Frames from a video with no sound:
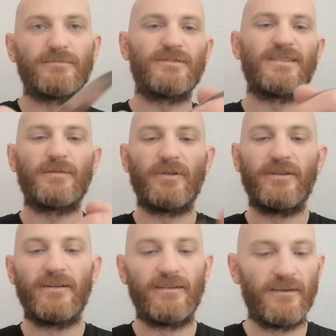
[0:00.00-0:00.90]
just a bit
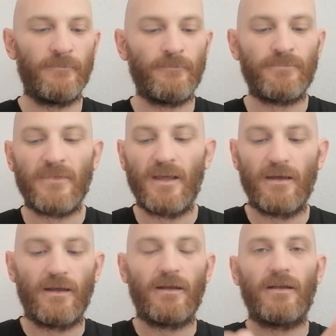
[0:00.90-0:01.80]
dirty.
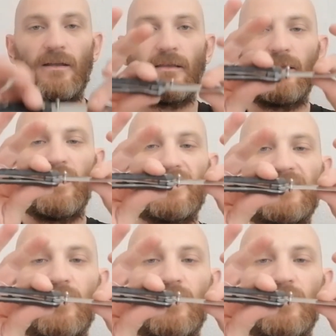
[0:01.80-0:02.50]
There's